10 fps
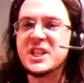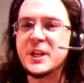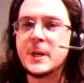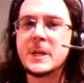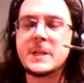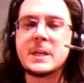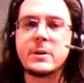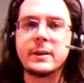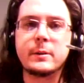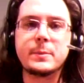gunning
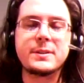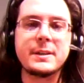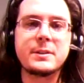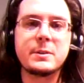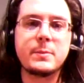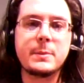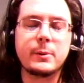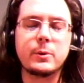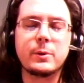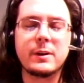down helpless, innocent
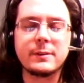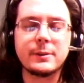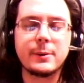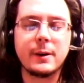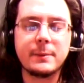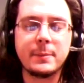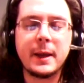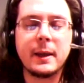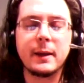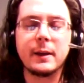people who are, are
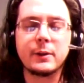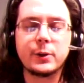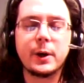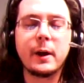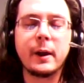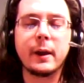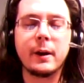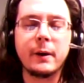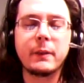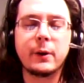begging and crying
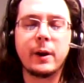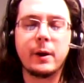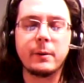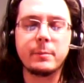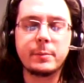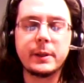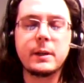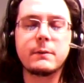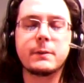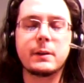and on the ground,
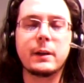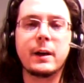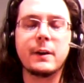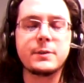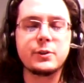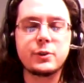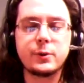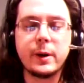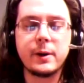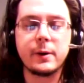pleading for their lives and
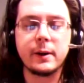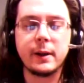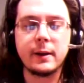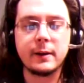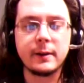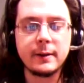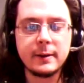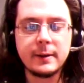surrendering and...